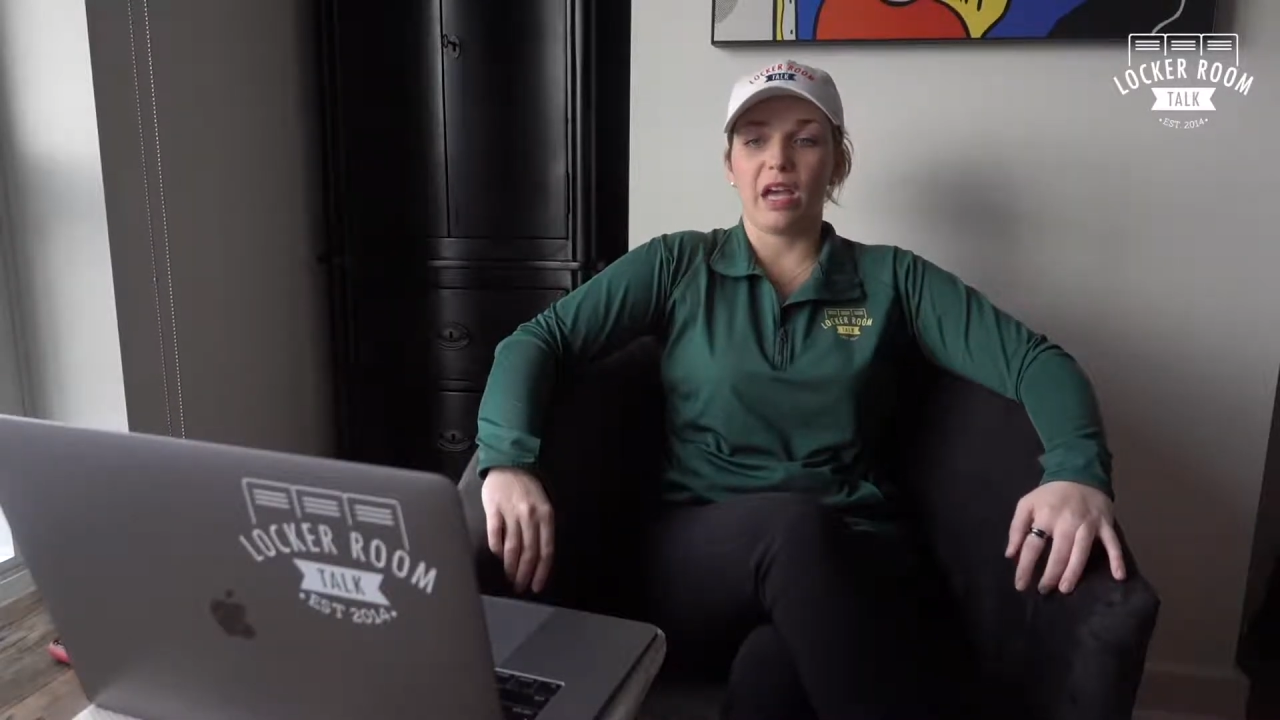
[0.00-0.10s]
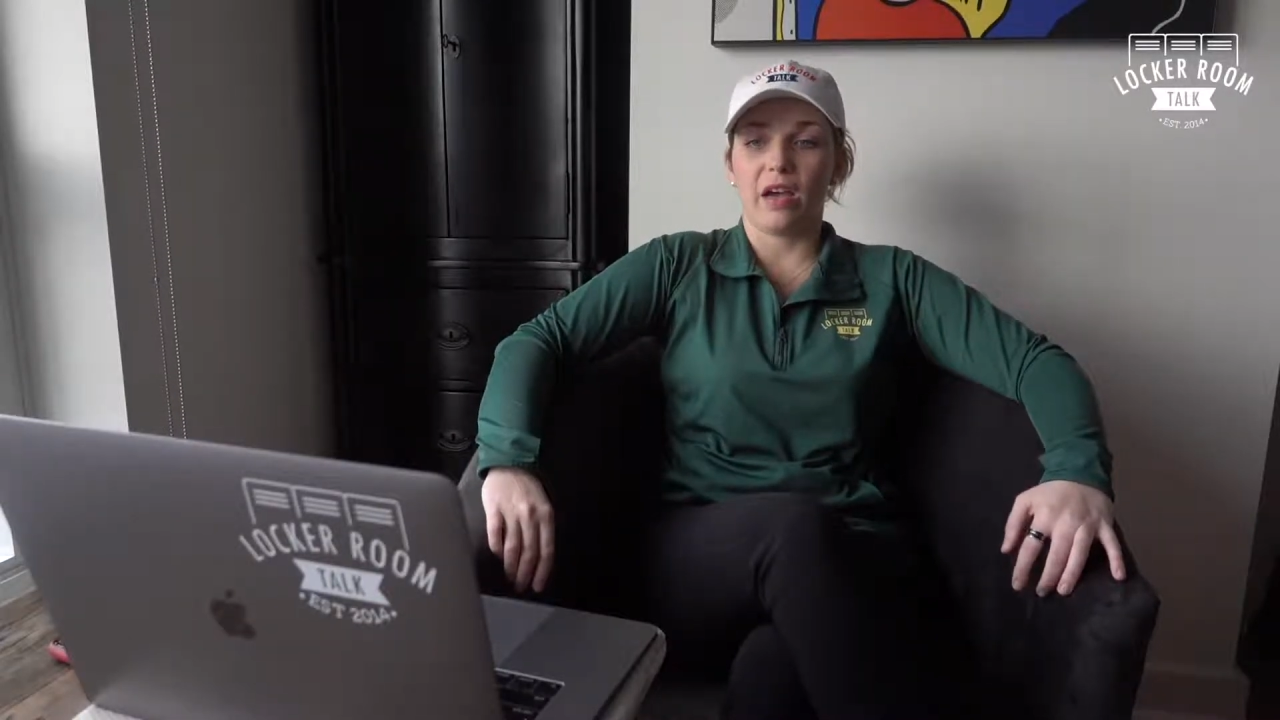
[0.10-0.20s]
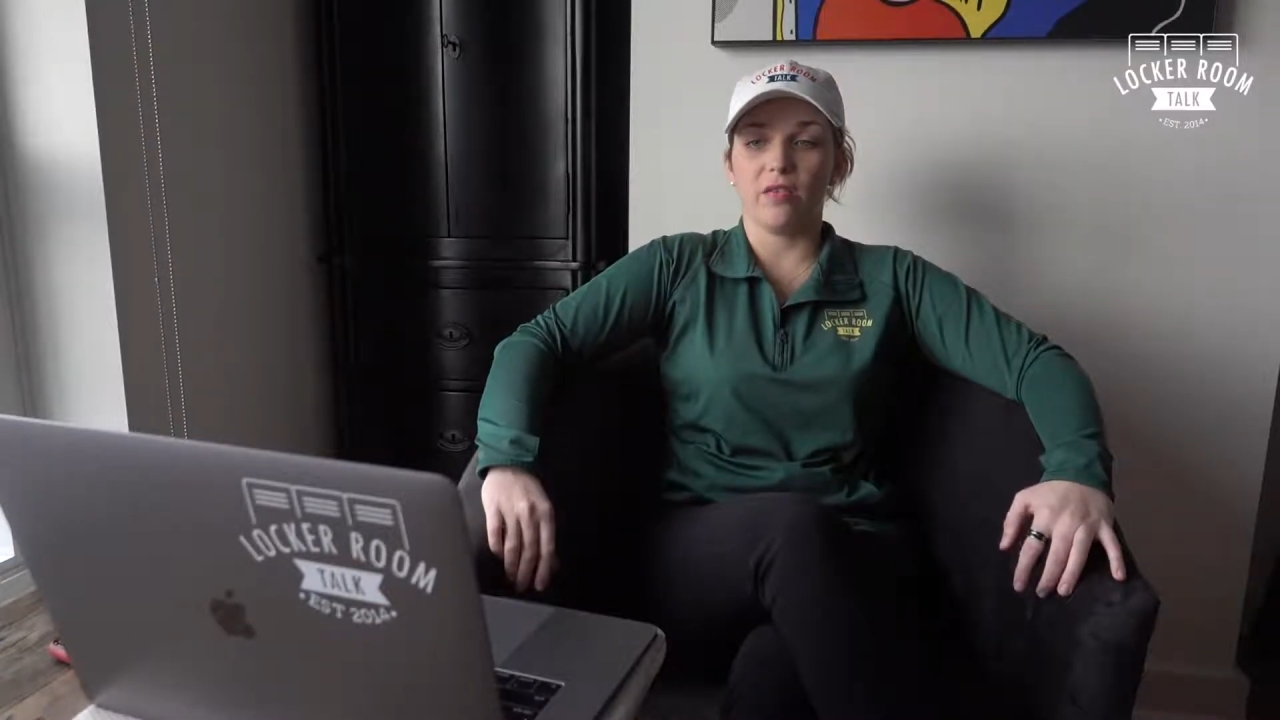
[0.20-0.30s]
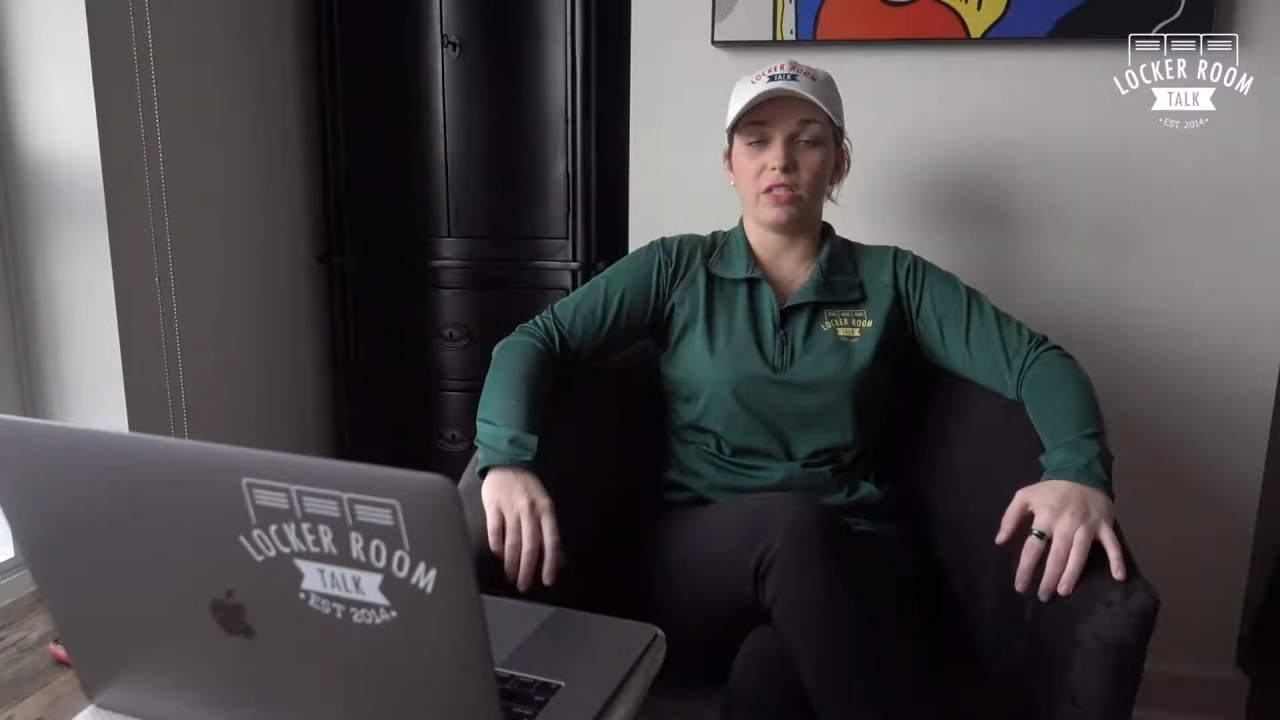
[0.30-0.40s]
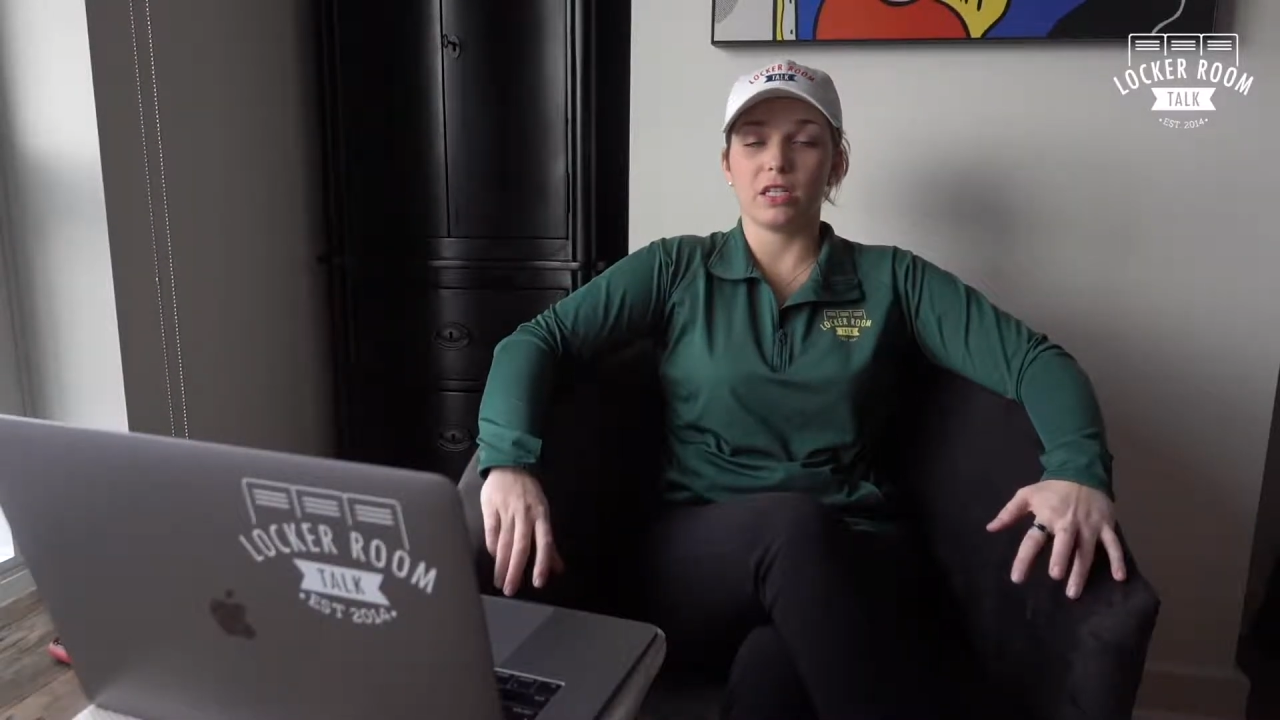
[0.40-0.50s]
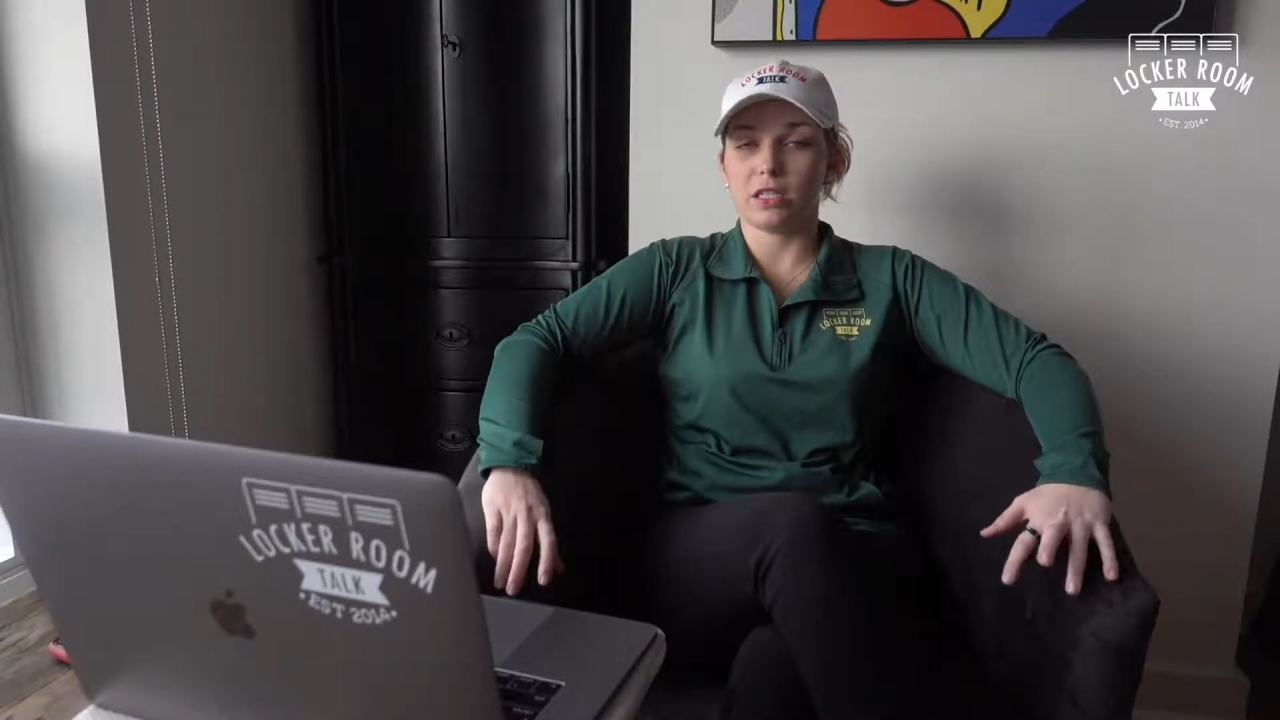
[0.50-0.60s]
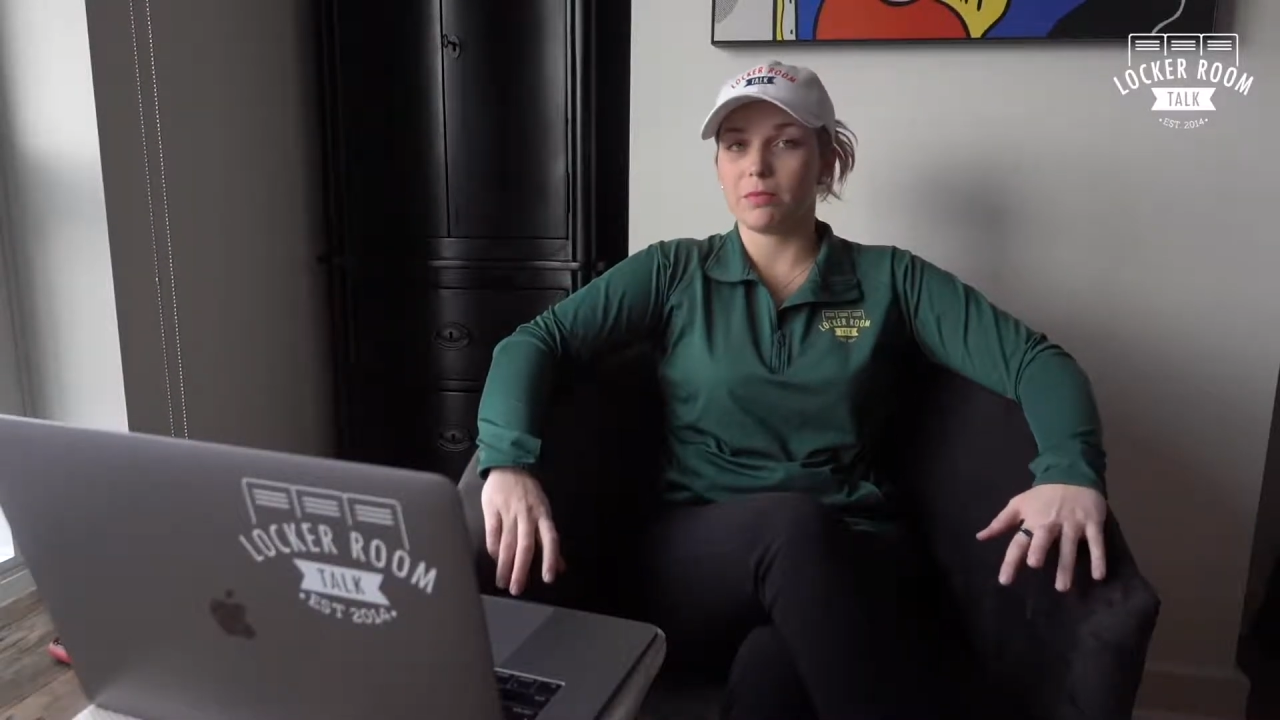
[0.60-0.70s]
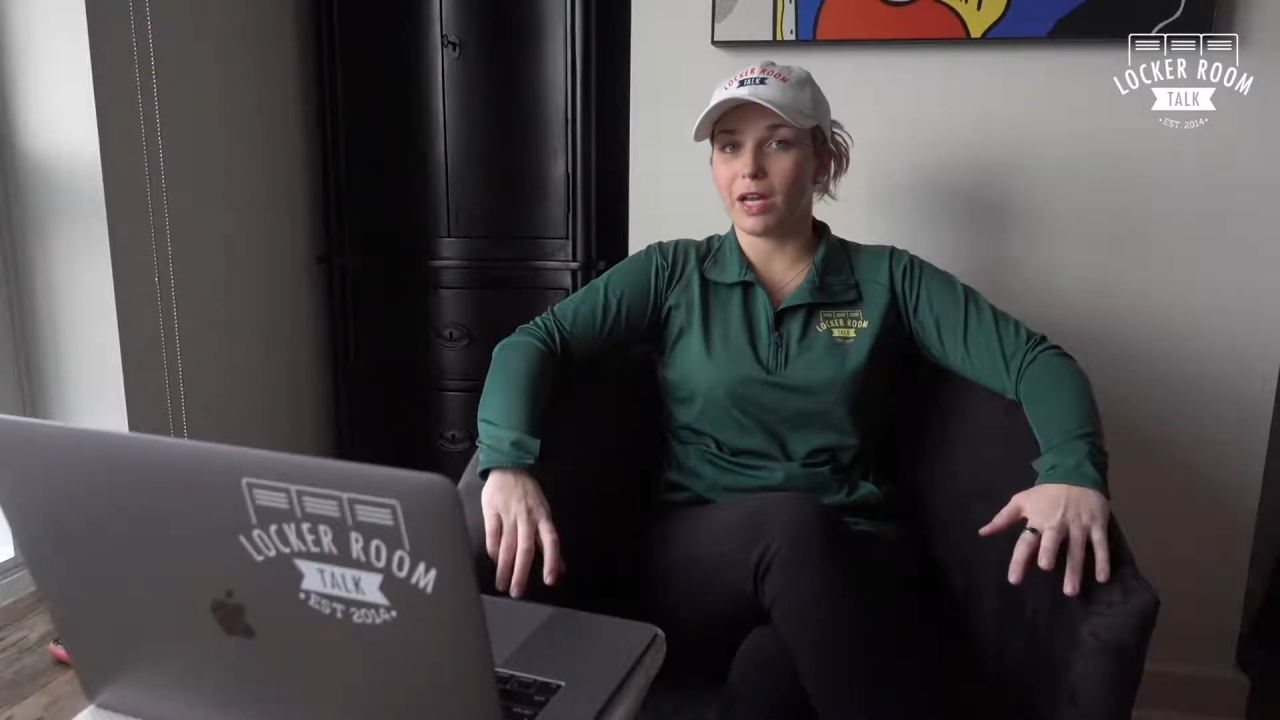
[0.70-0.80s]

have a decent